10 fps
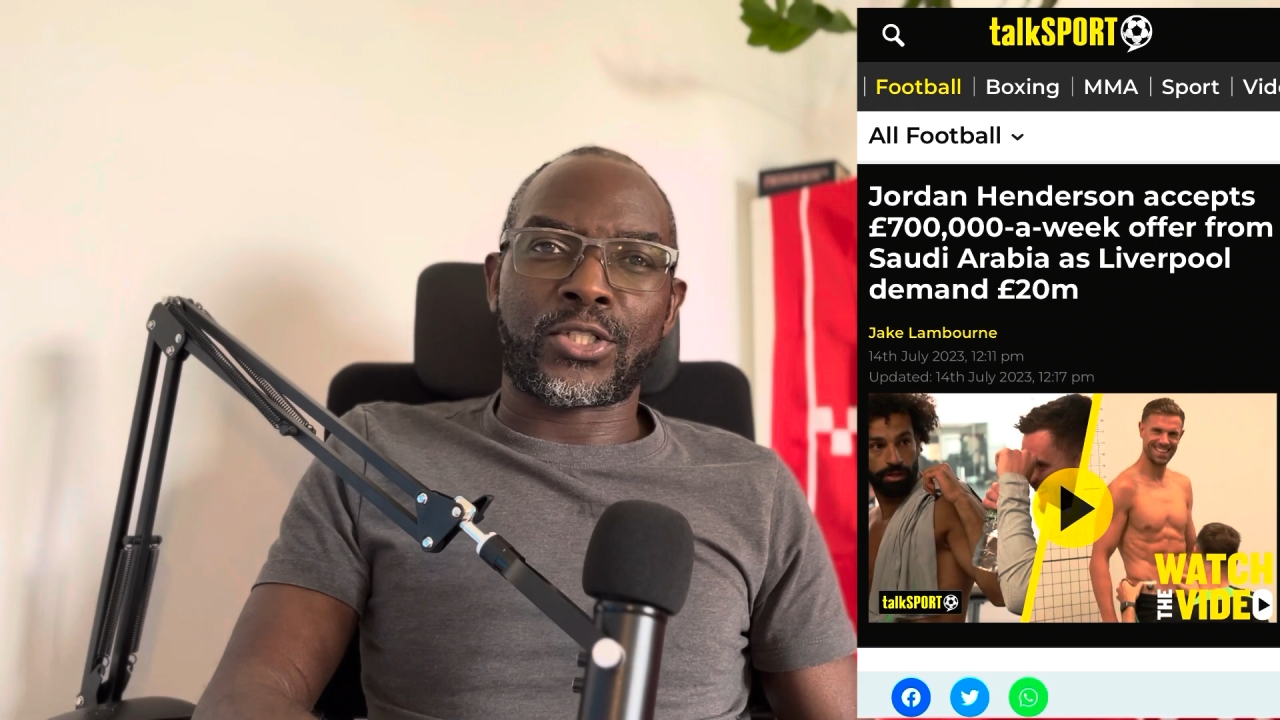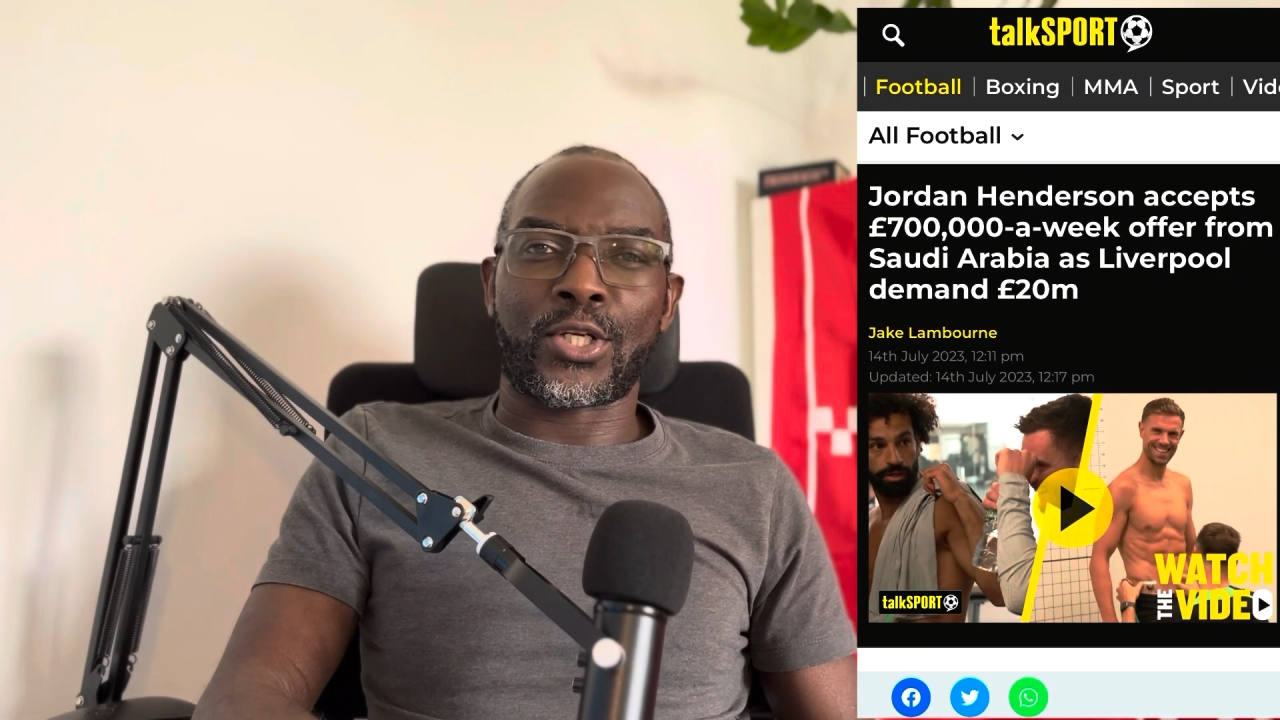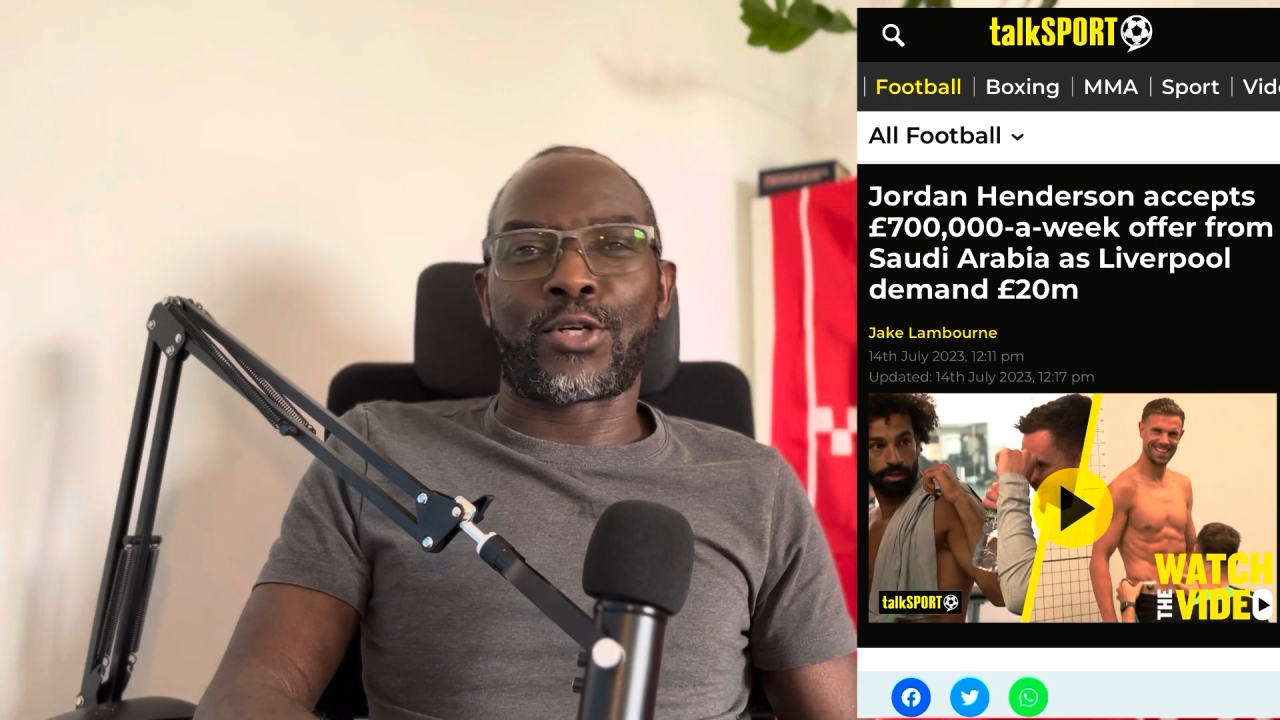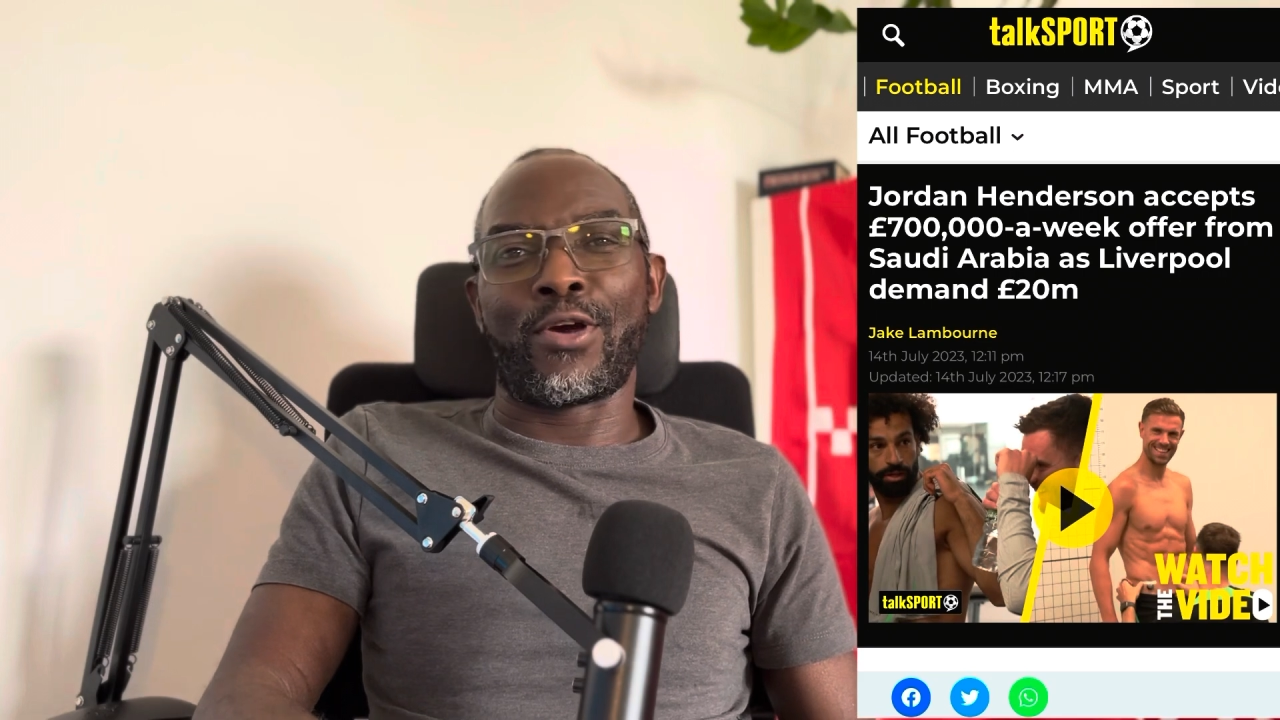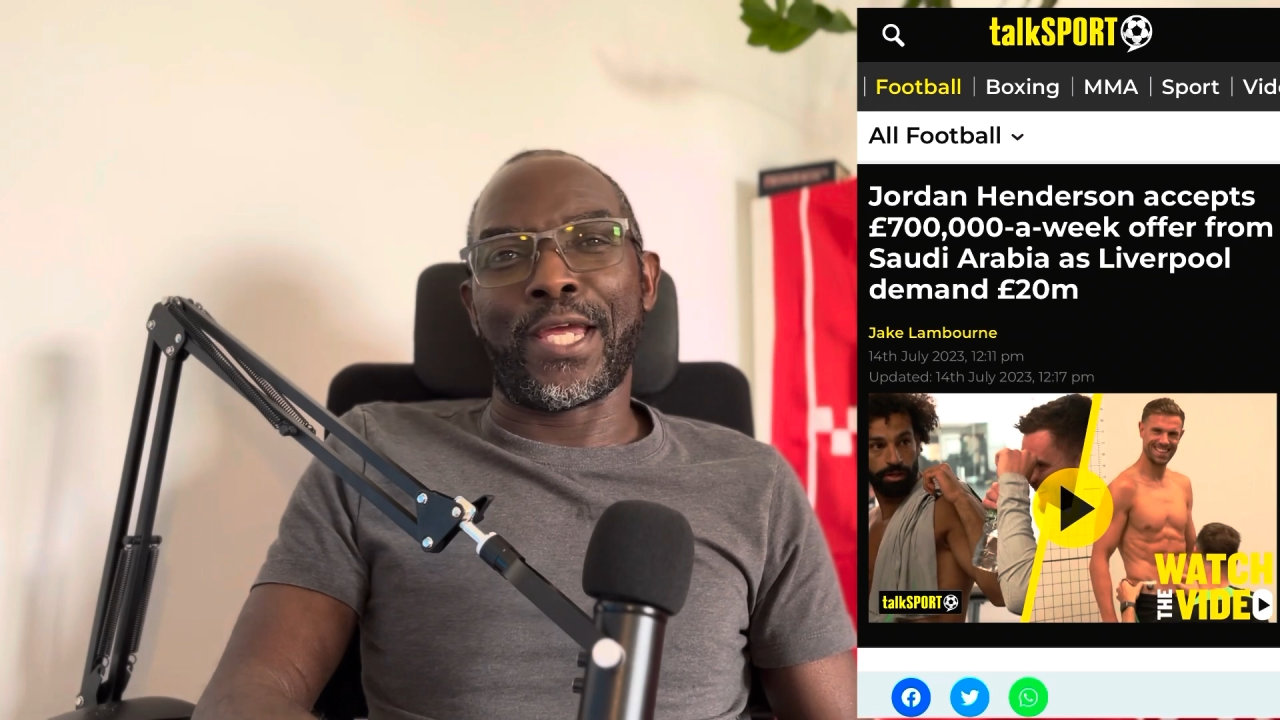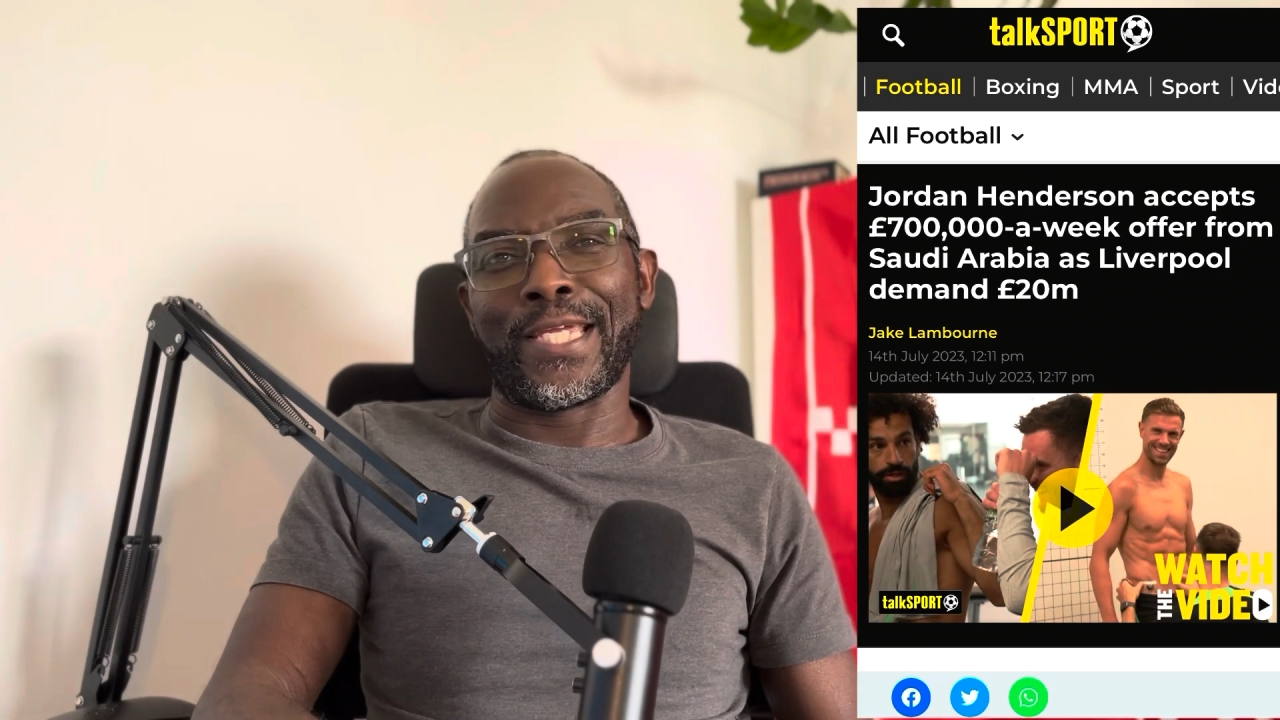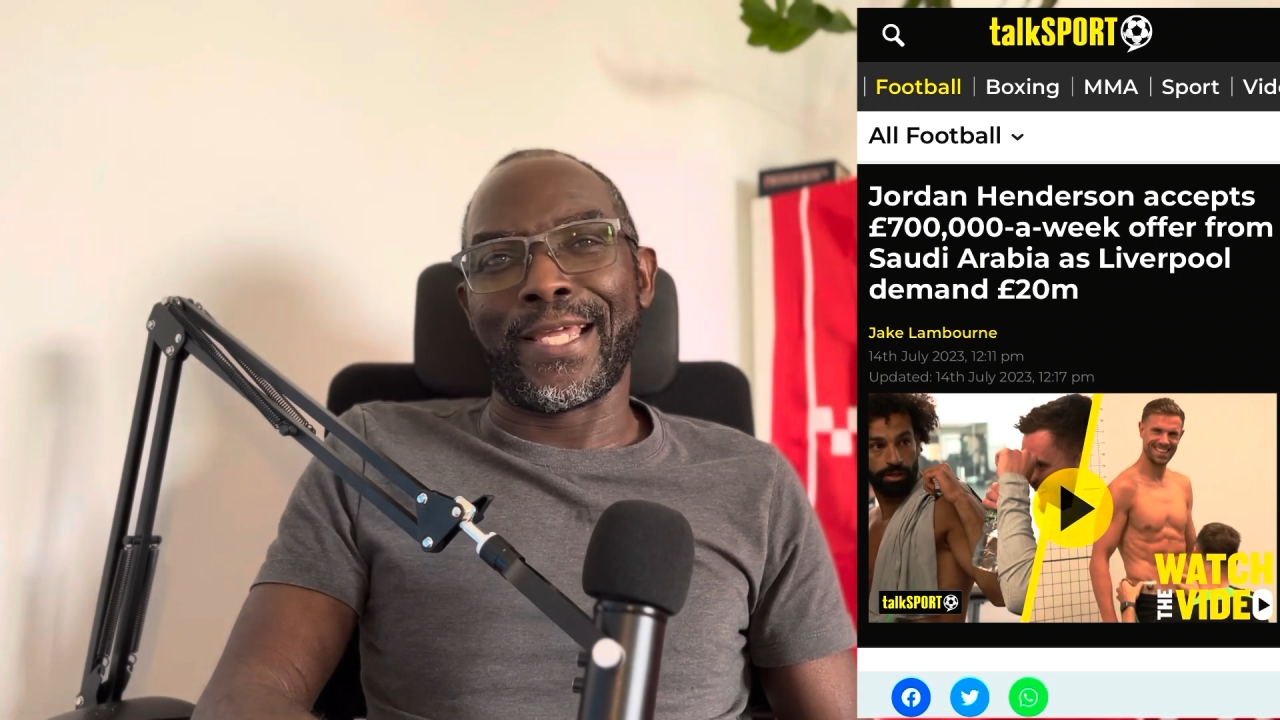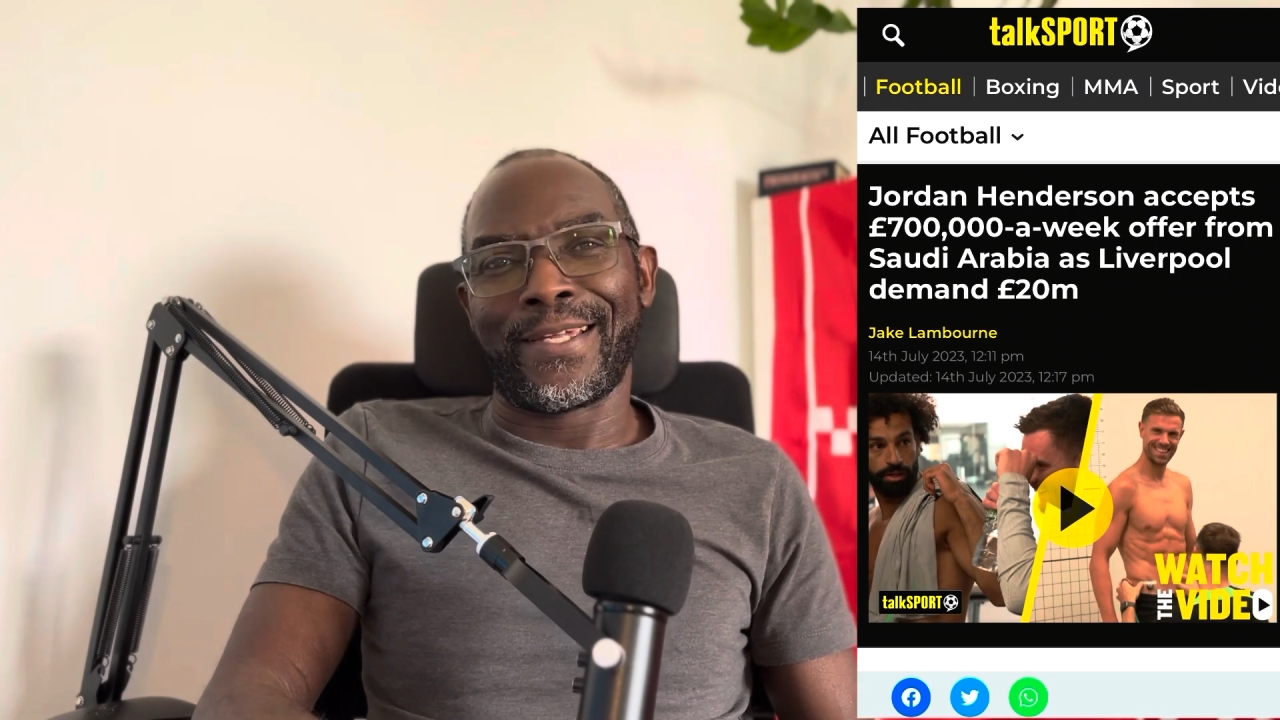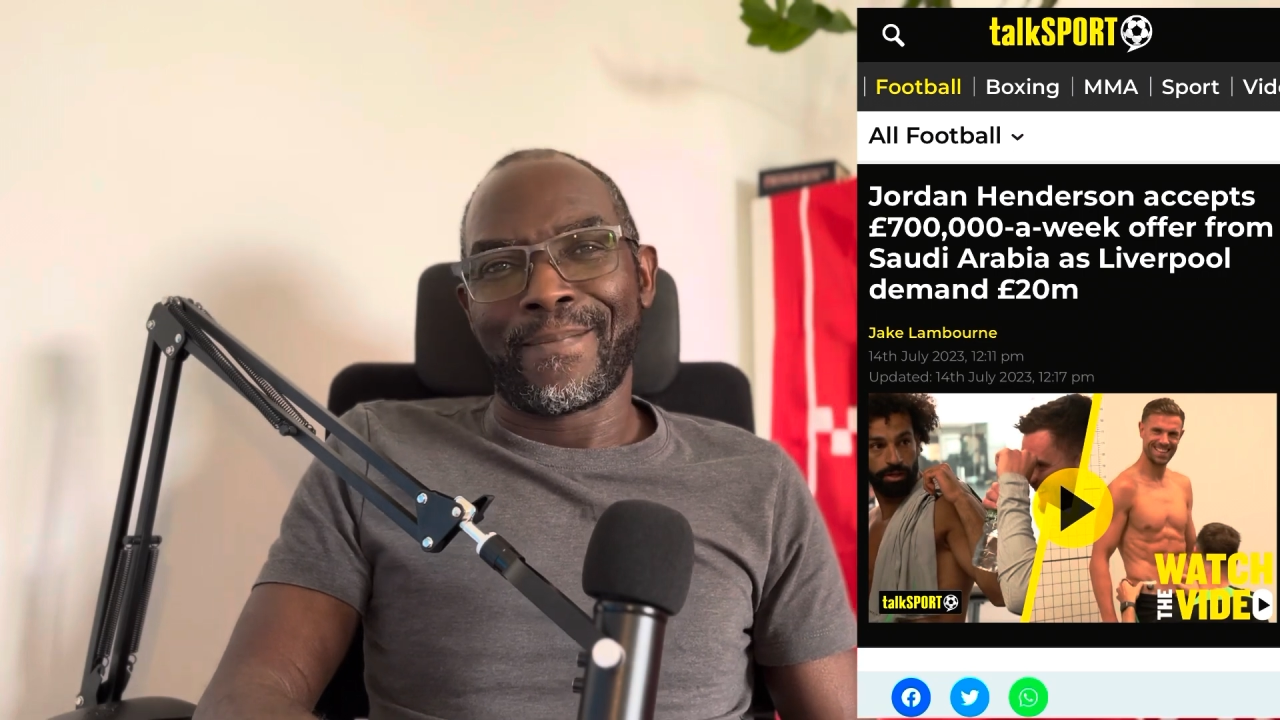agree